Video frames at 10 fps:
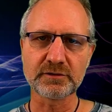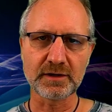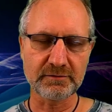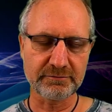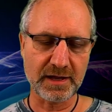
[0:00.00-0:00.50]
I
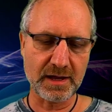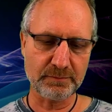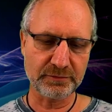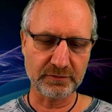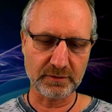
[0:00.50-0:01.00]
have an app,
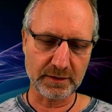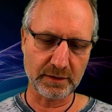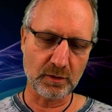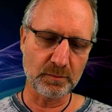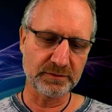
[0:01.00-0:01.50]
so I
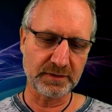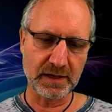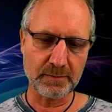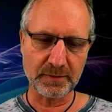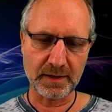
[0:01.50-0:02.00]
open the
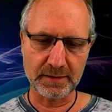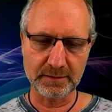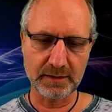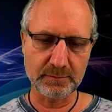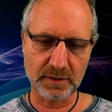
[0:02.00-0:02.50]
app,
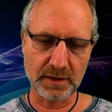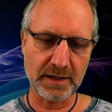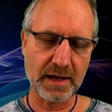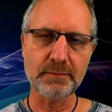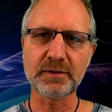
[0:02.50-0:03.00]
and in my
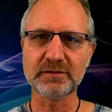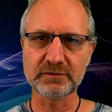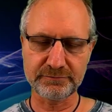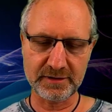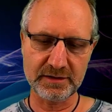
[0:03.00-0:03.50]
app
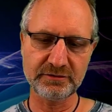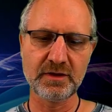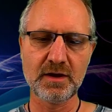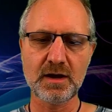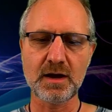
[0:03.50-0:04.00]
interface
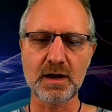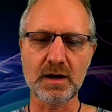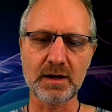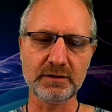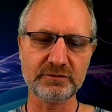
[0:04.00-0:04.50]

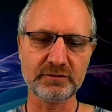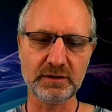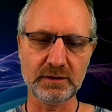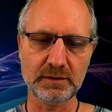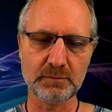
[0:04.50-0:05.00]
I
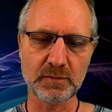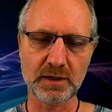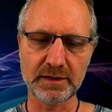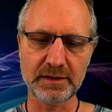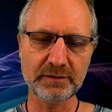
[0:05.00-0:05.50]
see
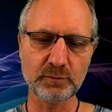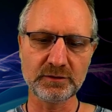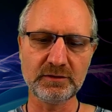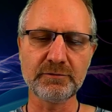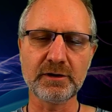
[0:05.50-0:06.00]
my network
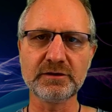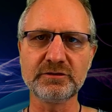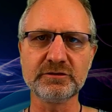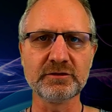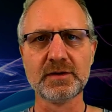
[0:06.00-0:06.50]

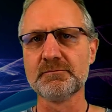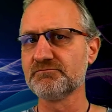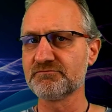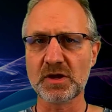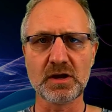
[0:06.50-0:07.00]
devices.
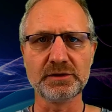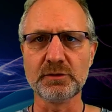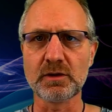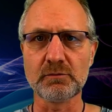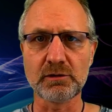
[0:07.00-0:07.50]

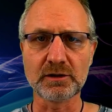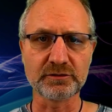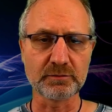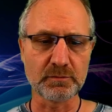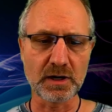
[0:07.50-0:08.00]
Your
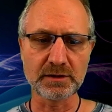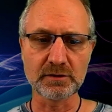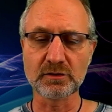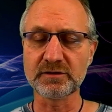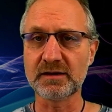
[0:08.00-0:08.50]
router might
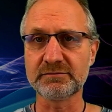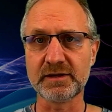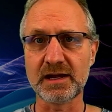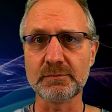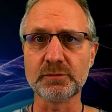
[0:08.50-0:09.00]
not have an
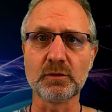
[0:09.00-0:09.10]
app,